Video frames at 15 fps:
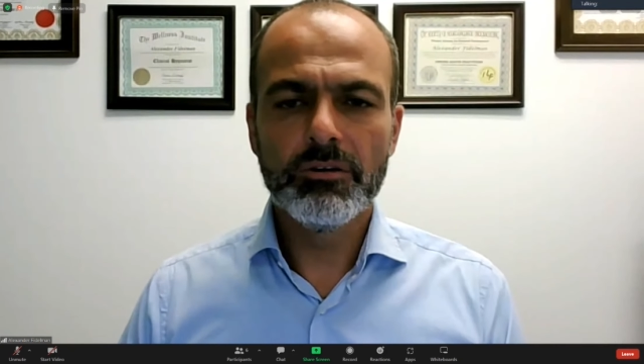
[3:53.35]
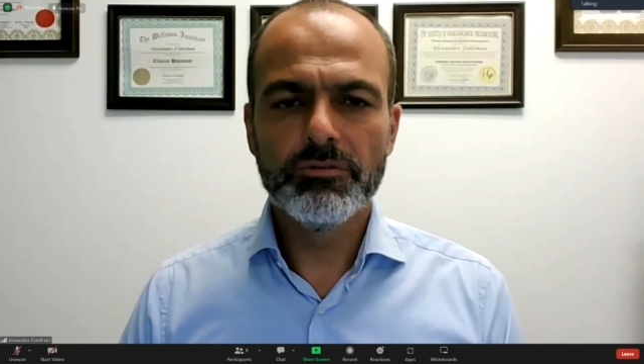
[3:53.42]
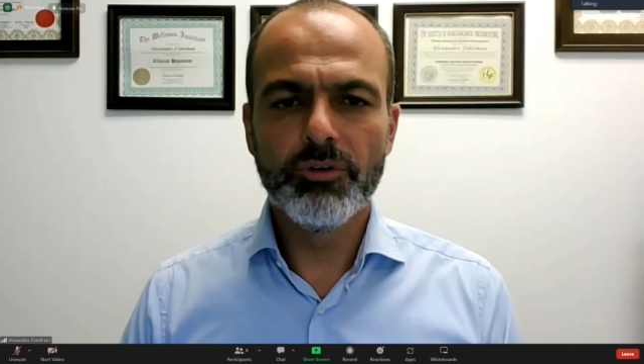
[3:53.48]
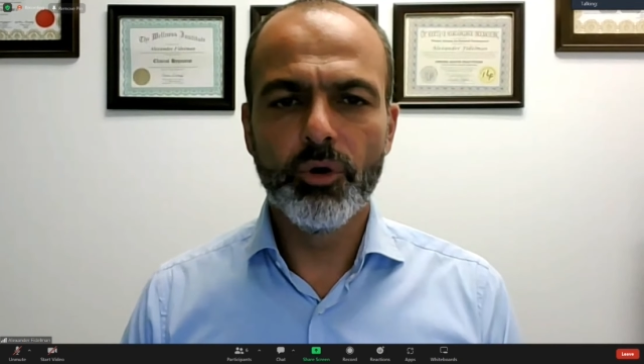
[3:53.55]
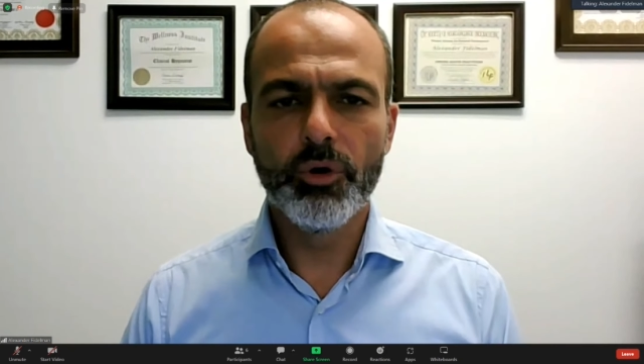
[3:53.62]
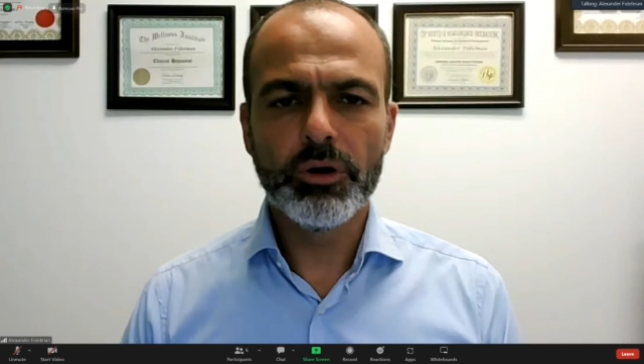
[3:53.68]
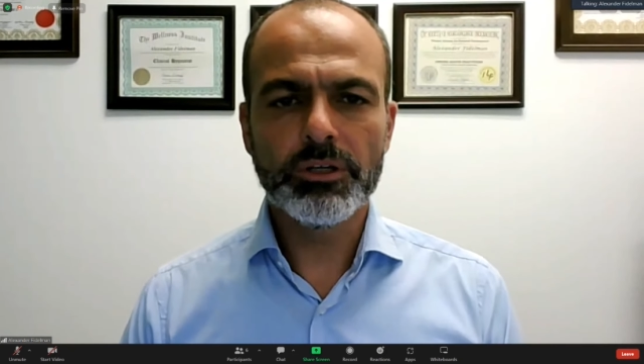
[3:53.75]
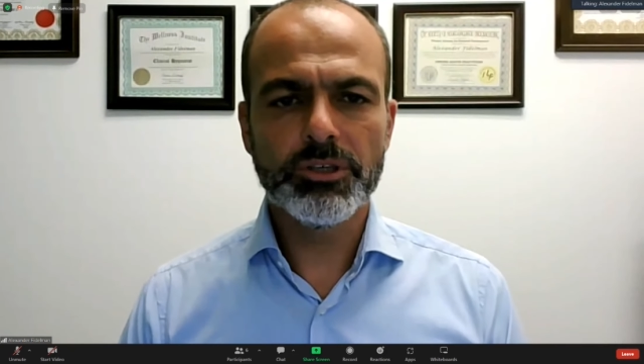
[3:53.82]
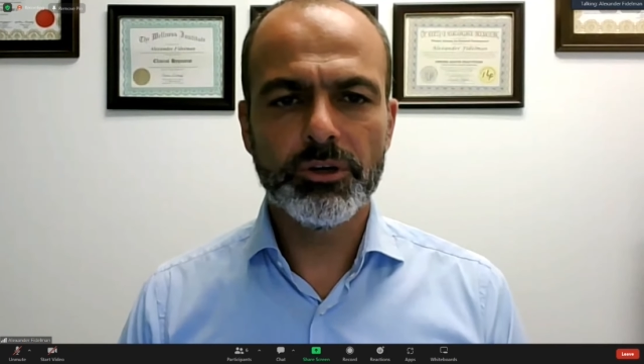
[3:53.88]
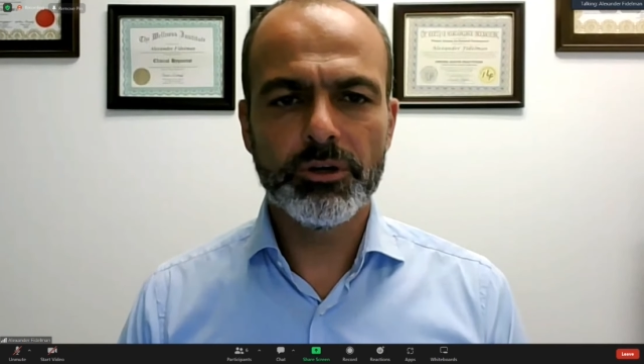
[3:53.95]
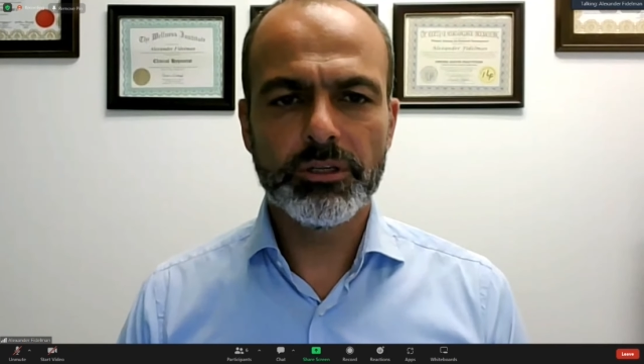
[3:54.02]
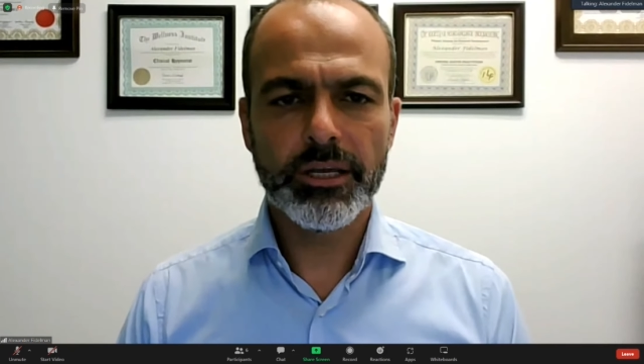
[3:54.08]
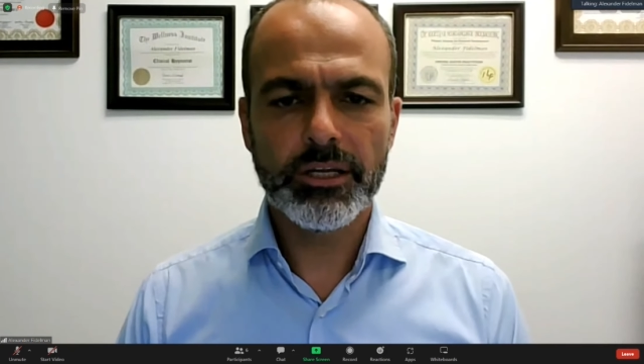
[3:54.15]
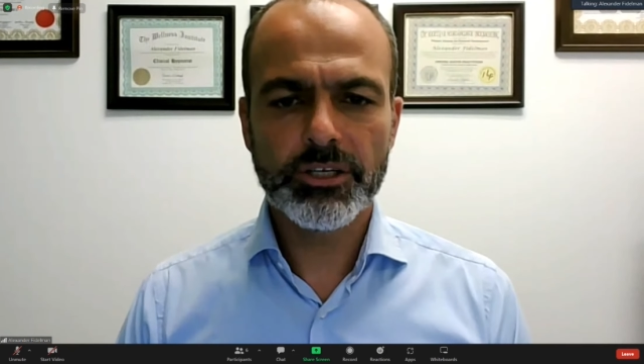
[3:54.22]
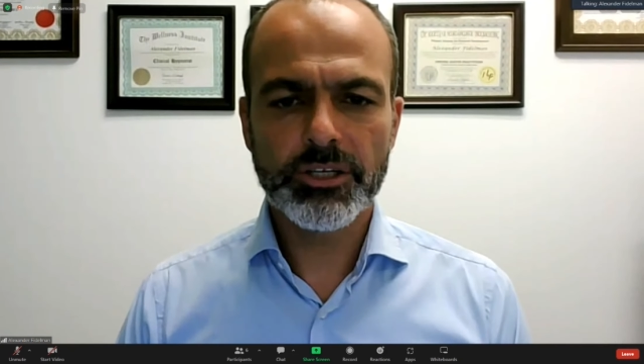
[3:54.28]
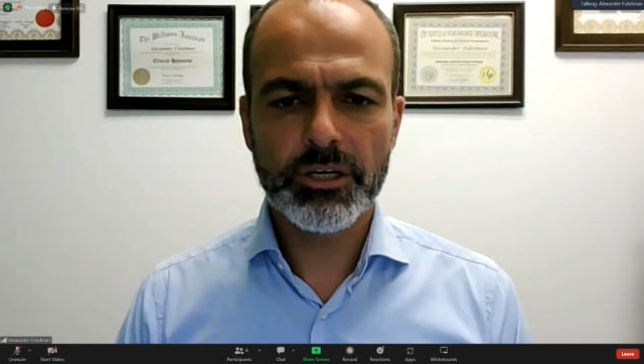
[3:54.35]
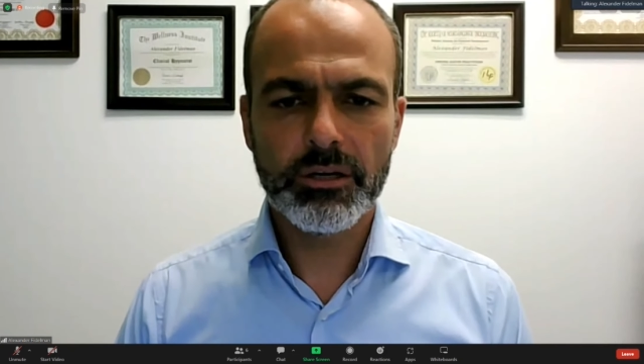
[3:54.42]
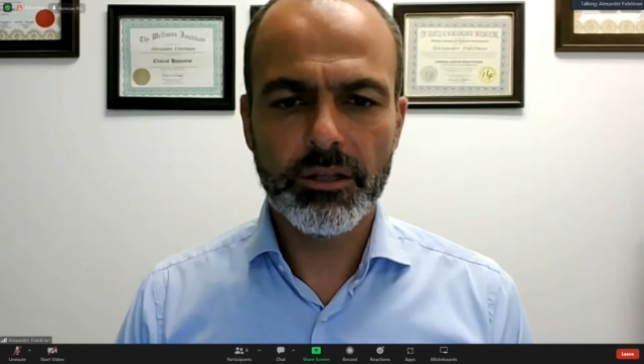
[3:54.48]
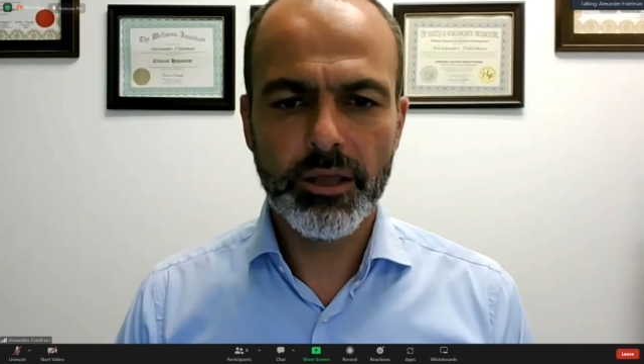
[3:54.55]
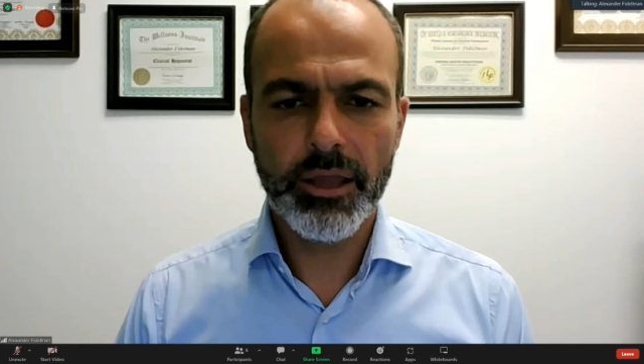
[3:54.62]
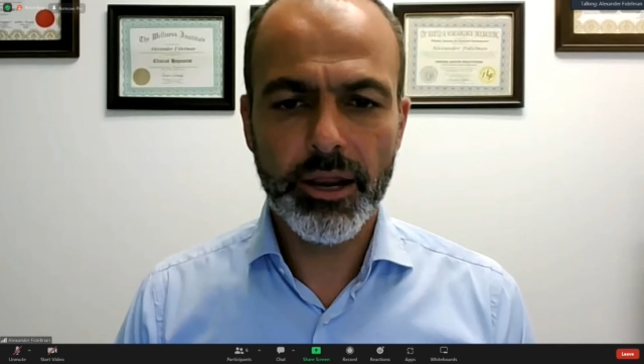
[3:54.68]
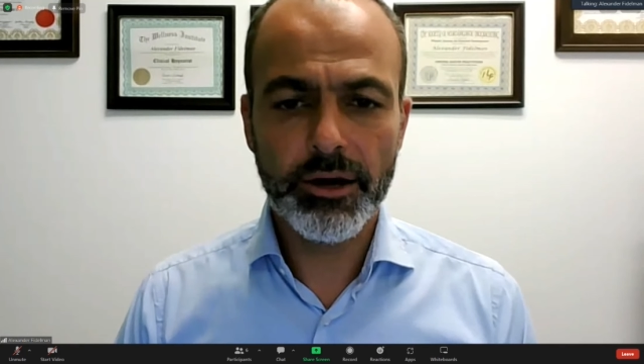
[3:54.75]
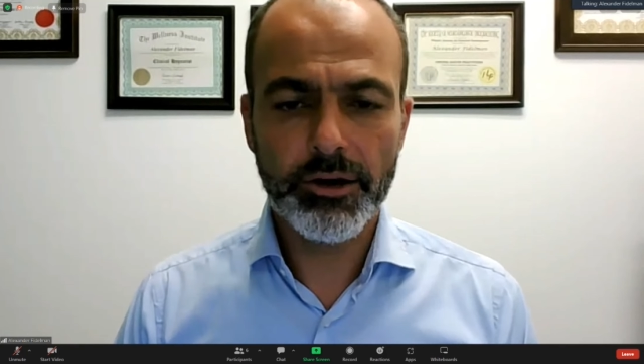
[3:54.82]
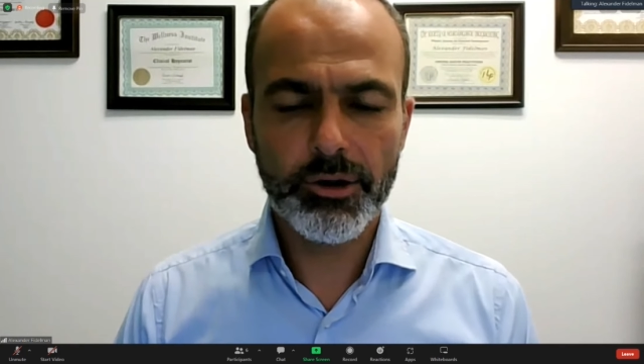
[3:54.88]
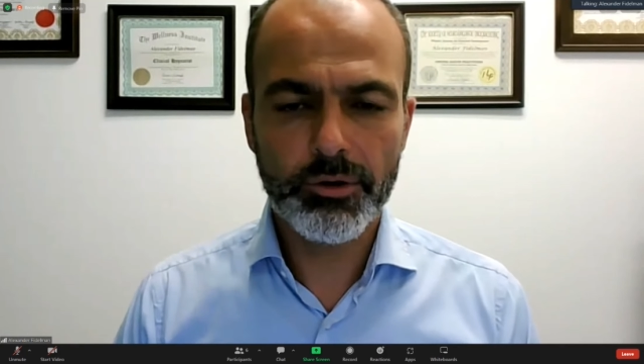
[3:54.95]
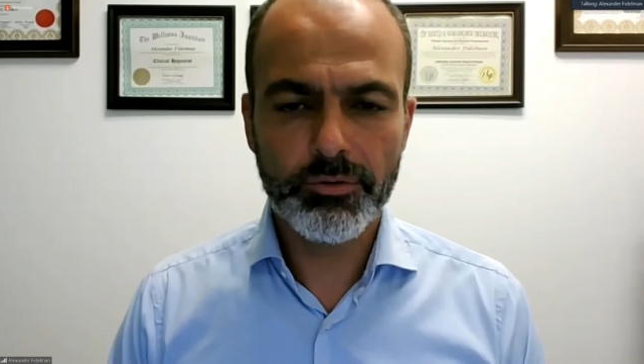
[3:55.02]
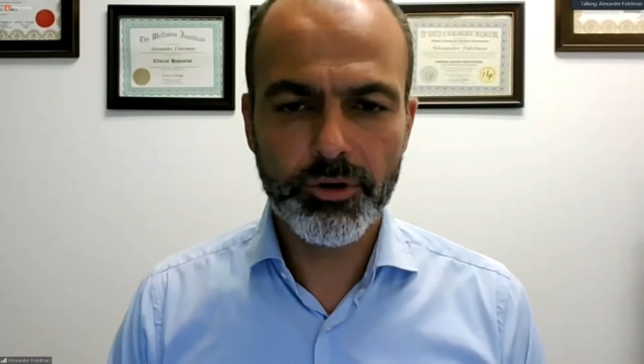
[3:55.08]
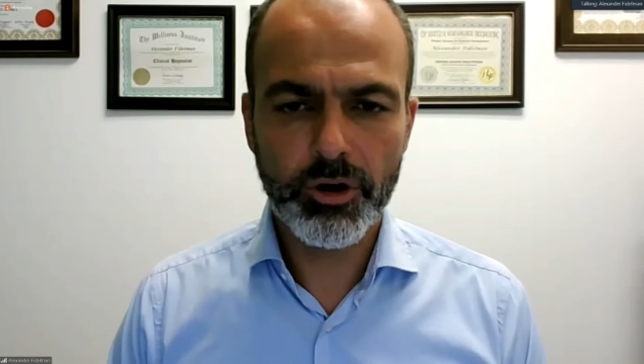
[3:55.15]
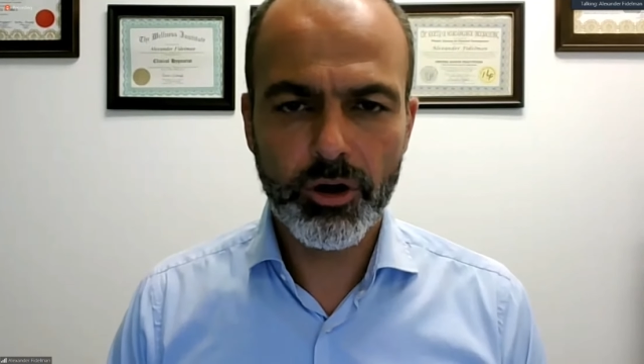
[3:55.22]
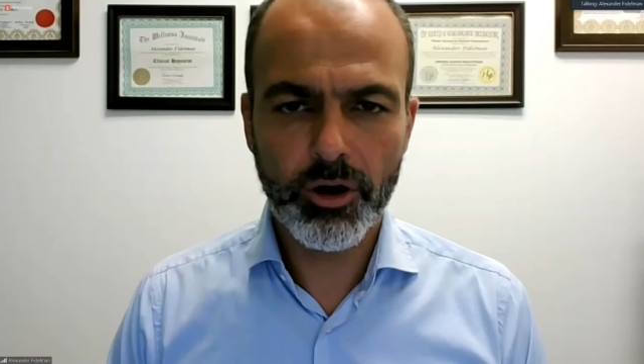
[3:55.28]
focus your attention in the area
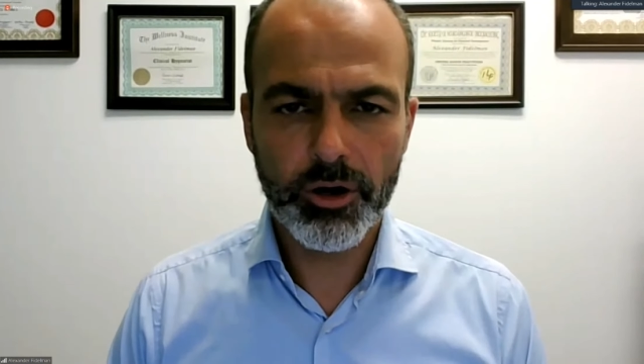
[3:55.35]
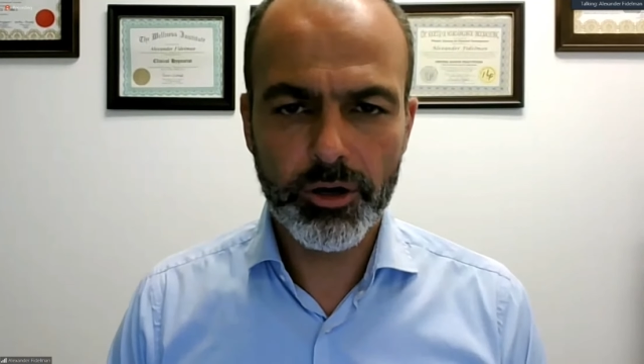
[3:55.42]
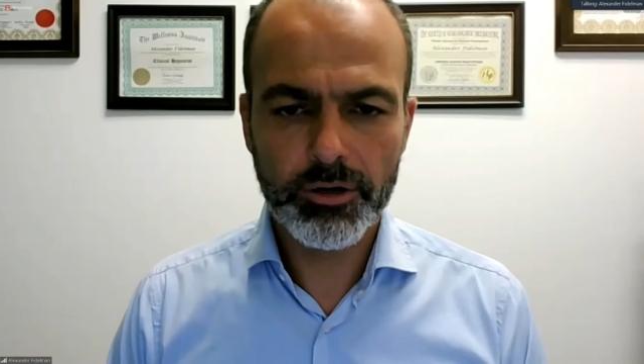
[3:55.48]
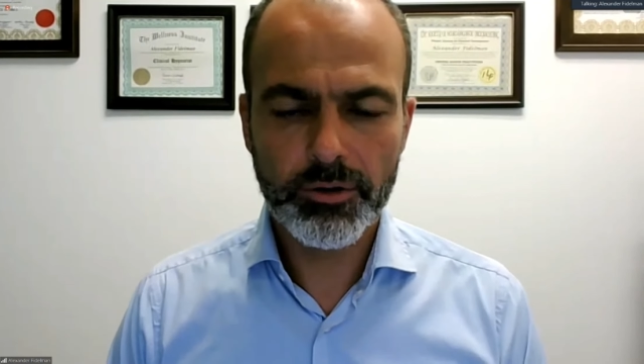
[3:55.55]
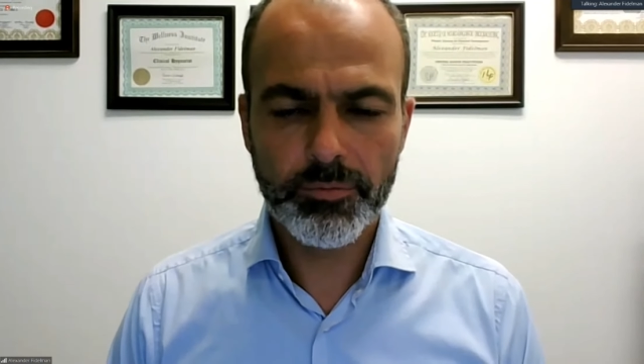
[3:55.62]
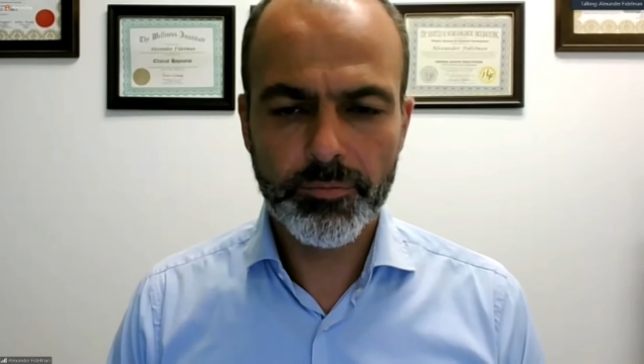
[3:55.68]
of your heart.